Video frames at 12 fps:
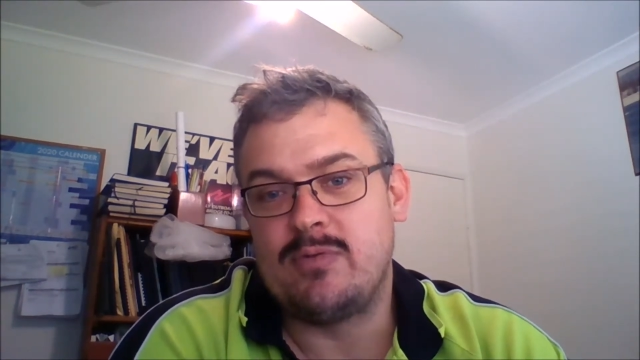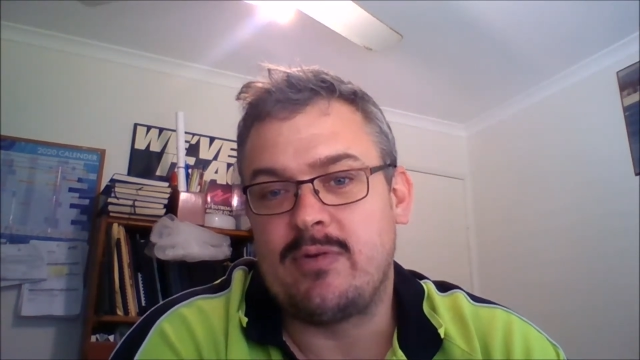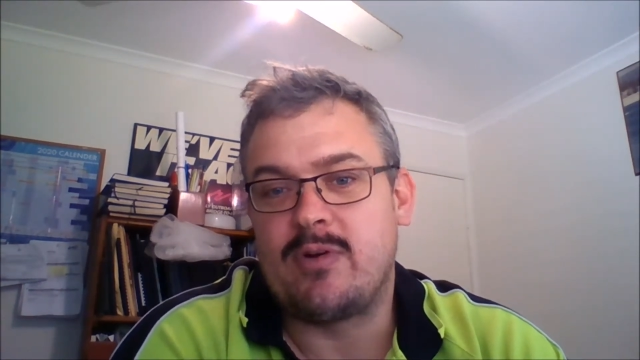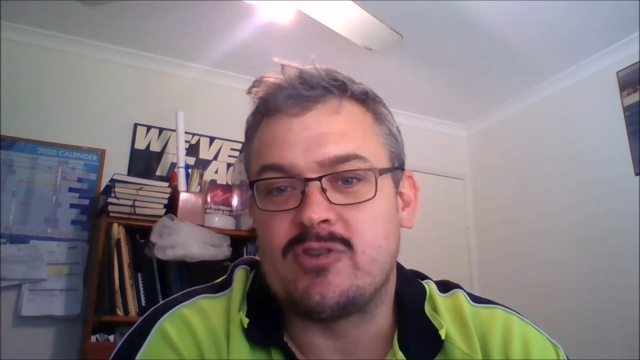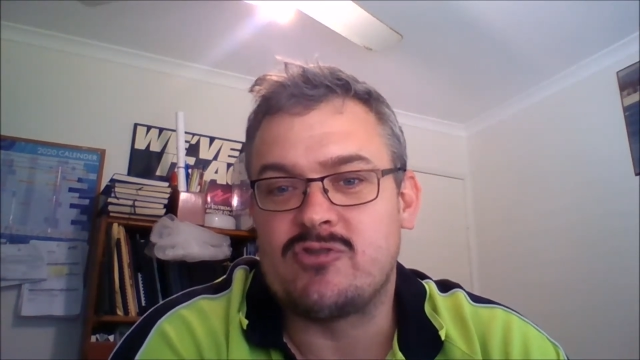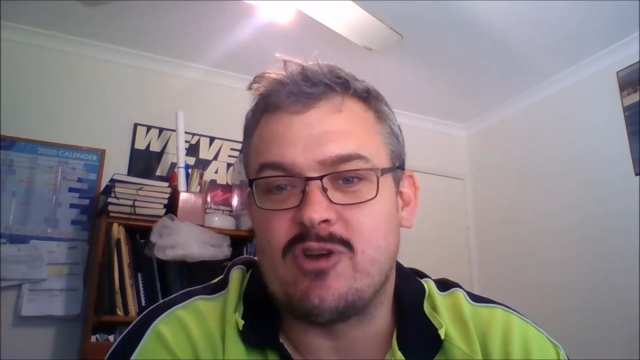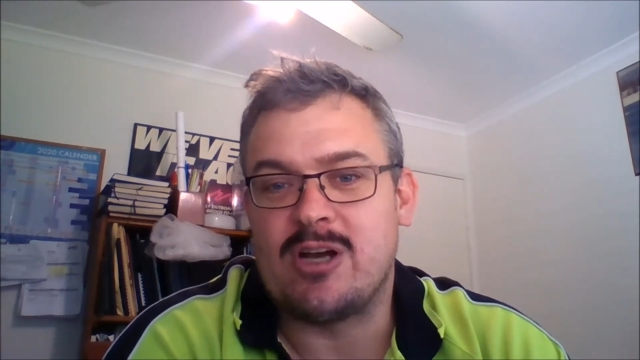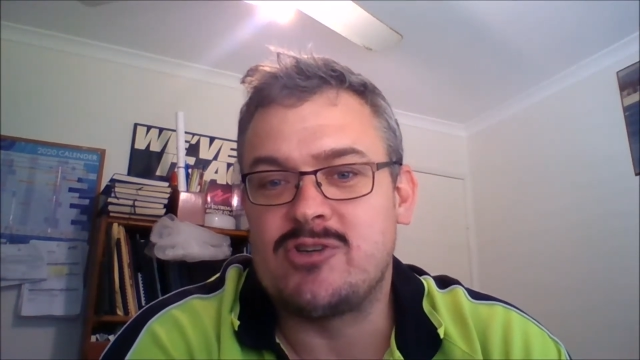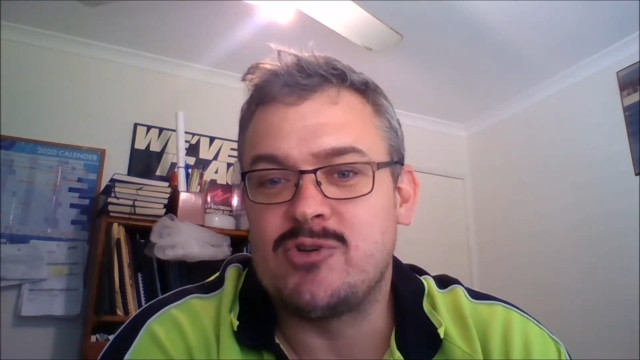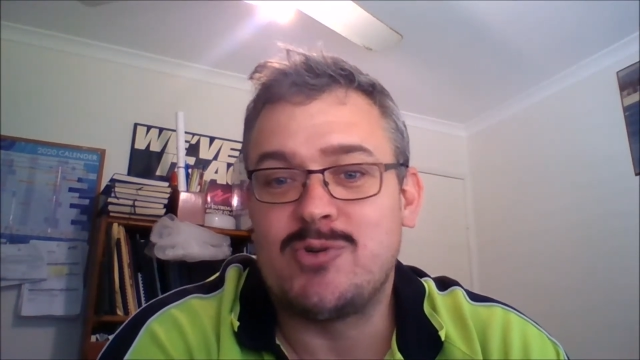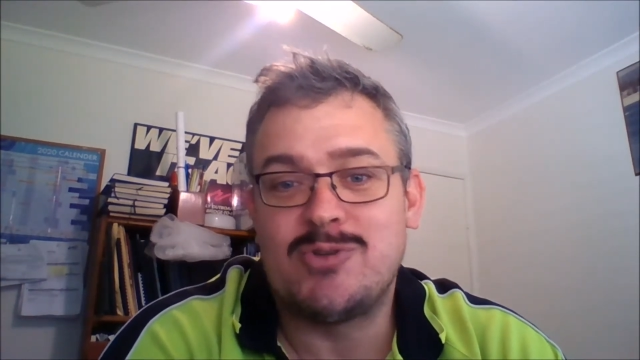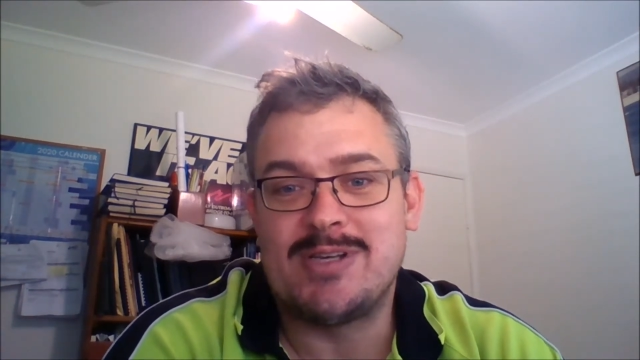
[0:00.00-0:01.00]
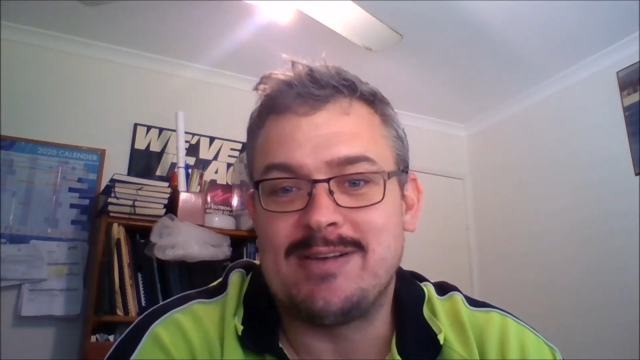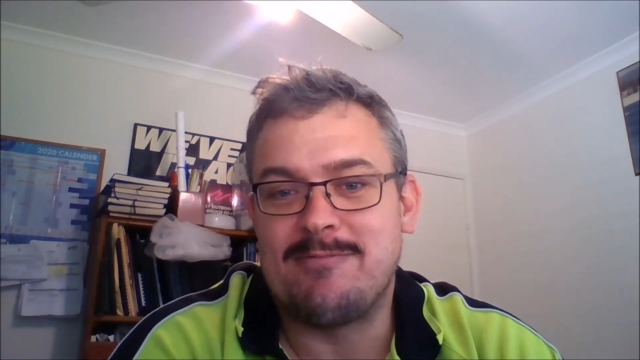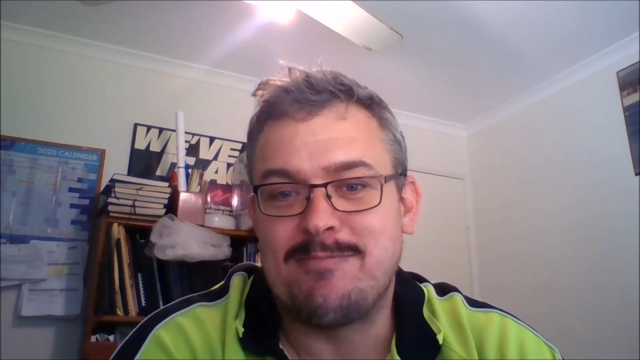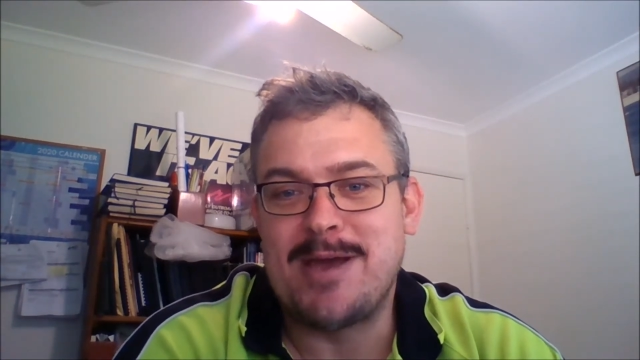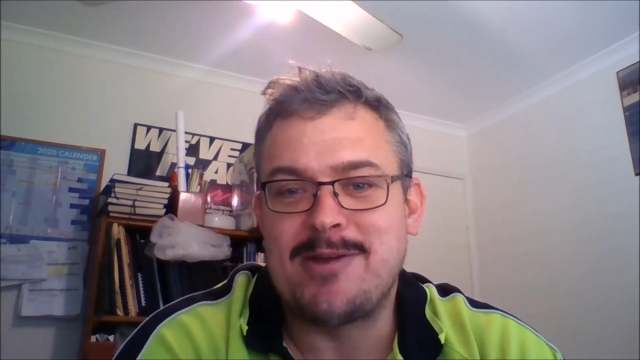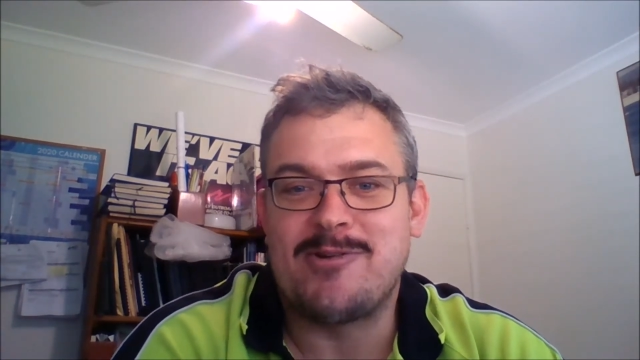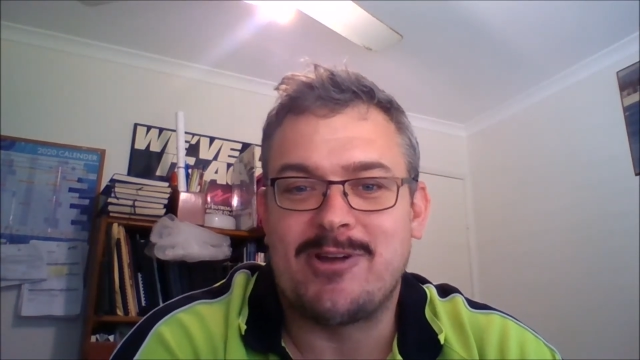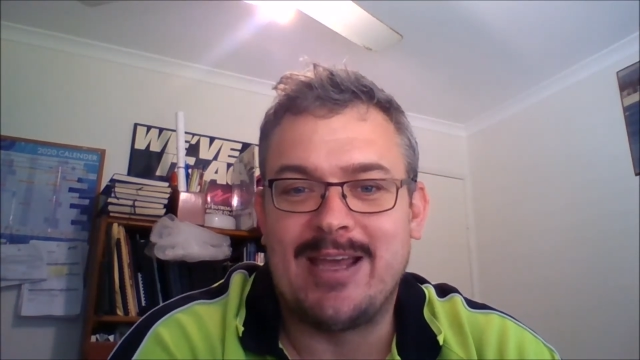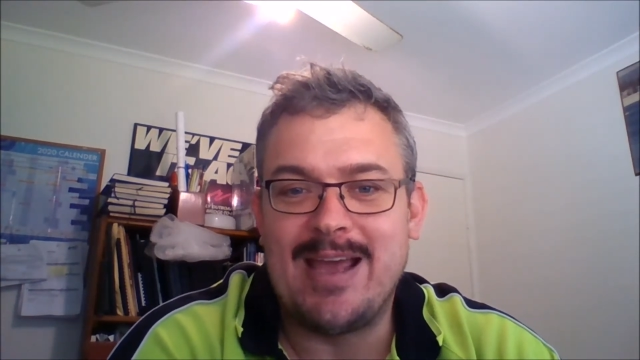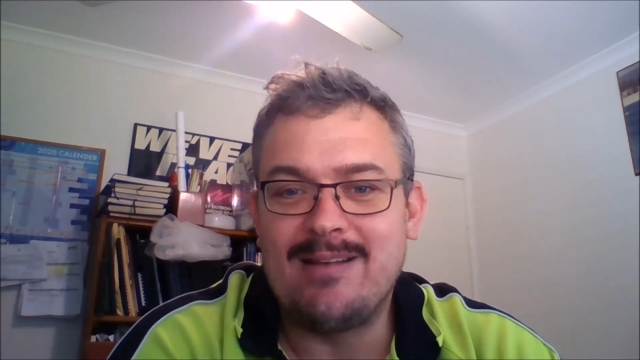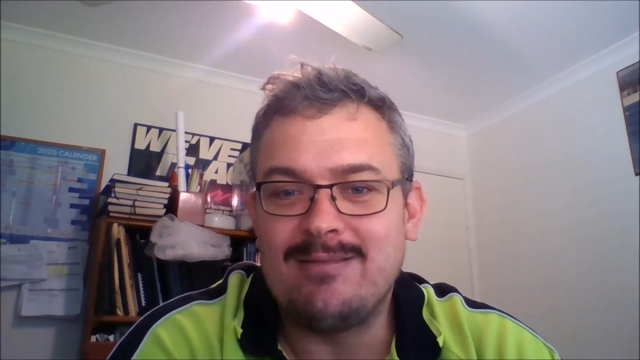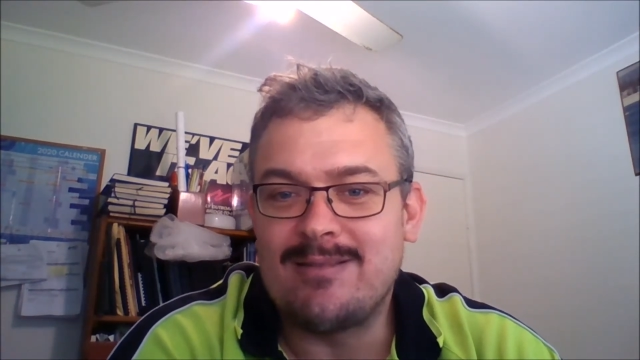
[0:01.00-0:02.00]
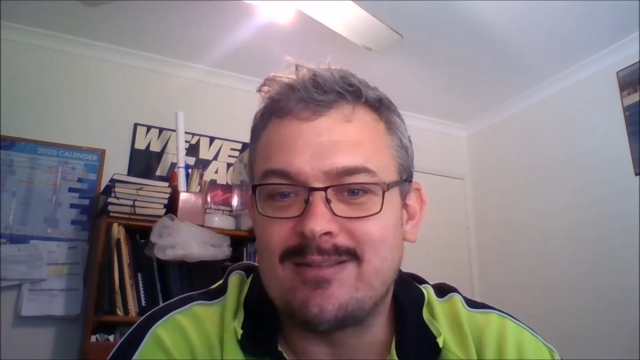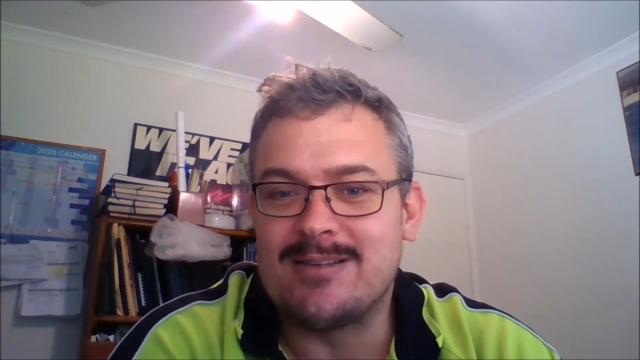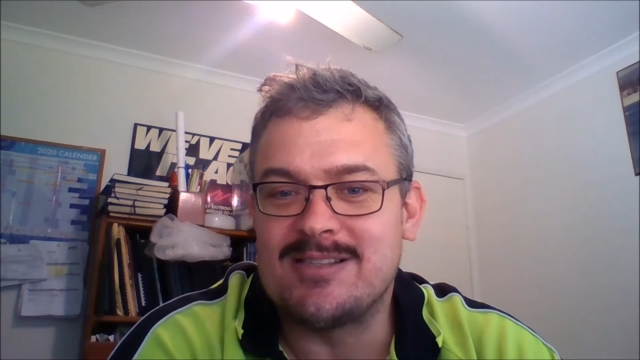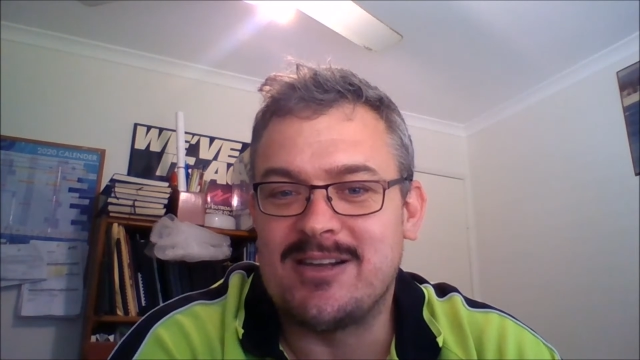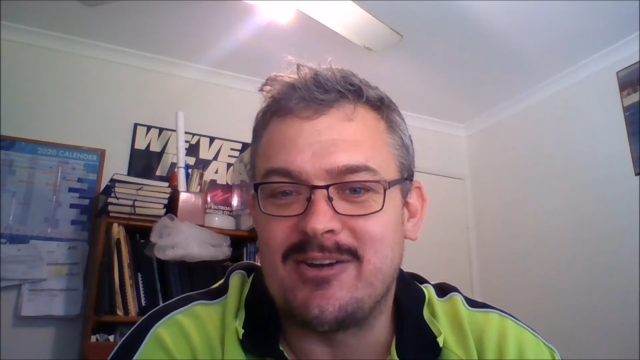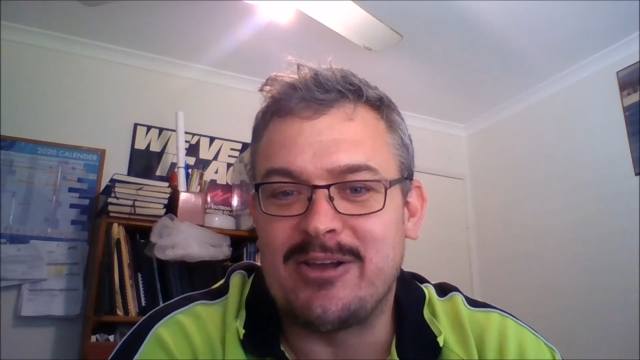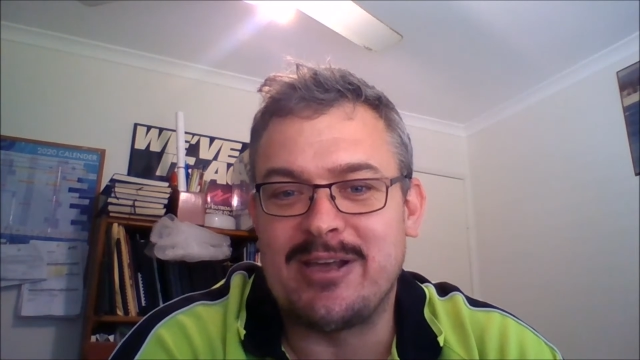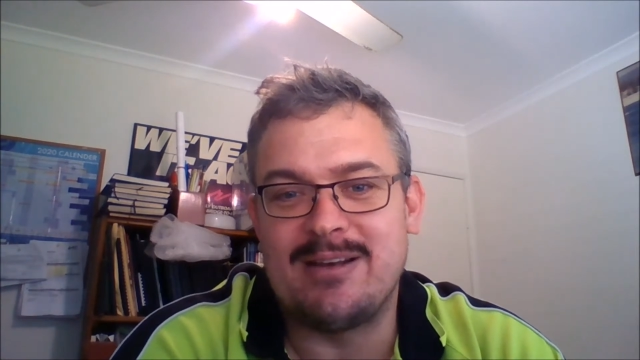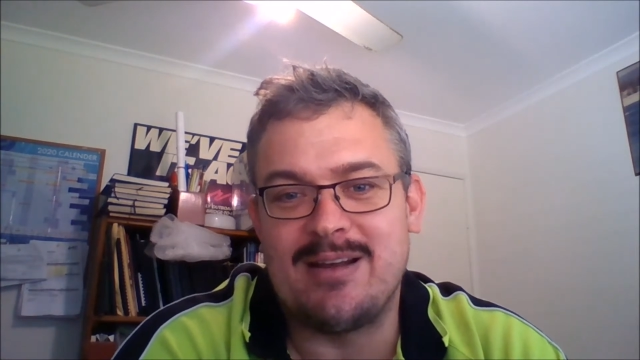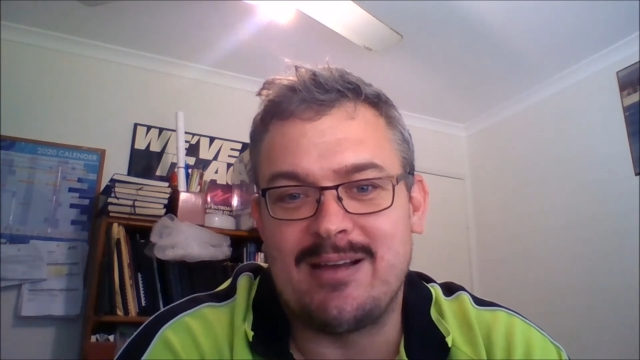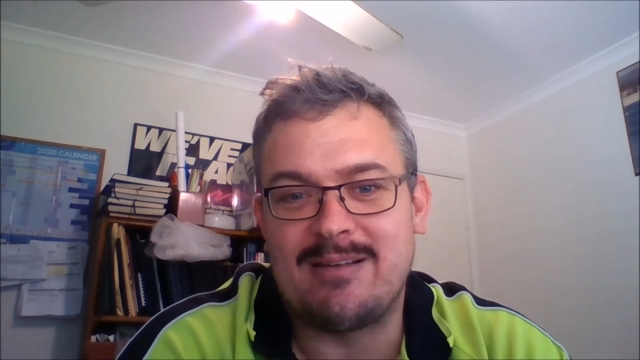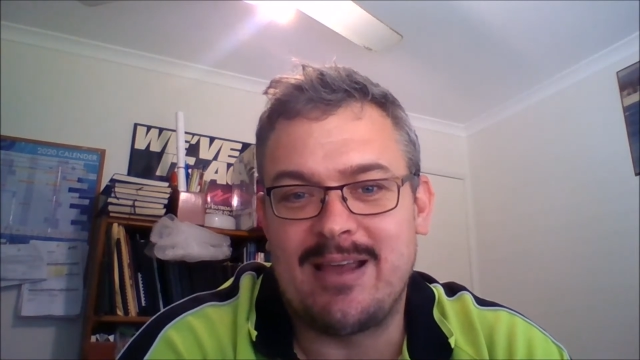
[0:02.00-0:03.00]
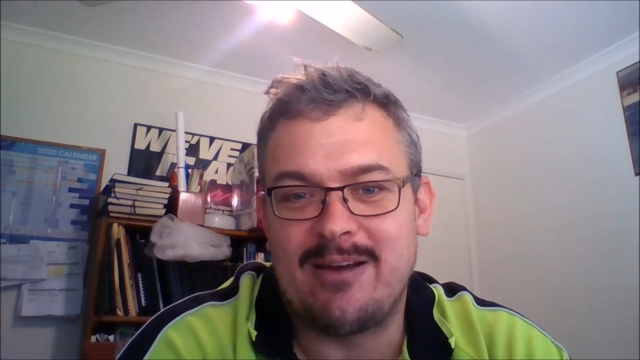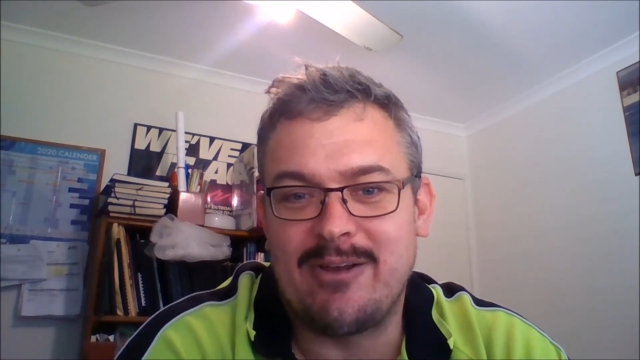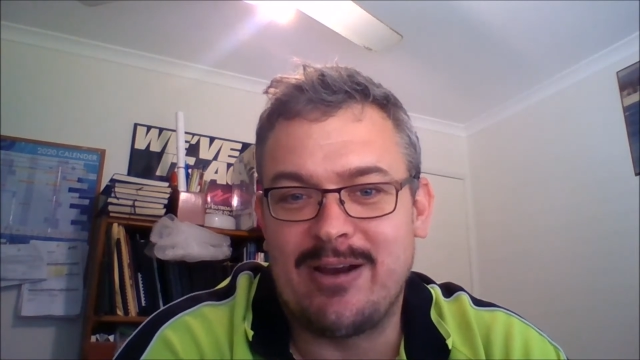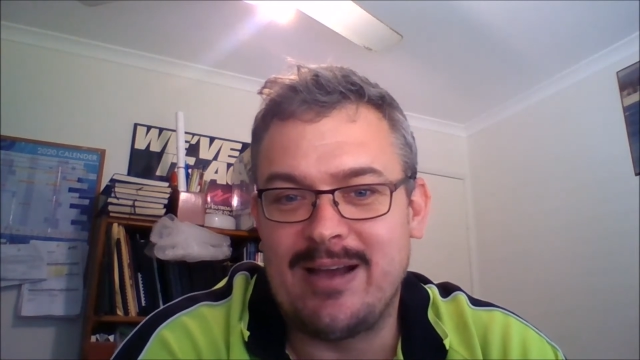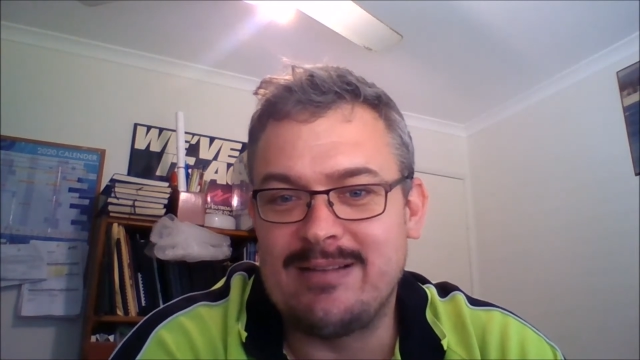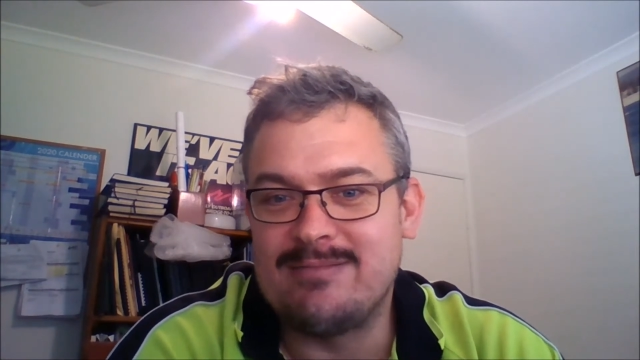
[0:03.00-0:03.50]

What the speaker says: If I've got structurals, even better again, because then I can calculate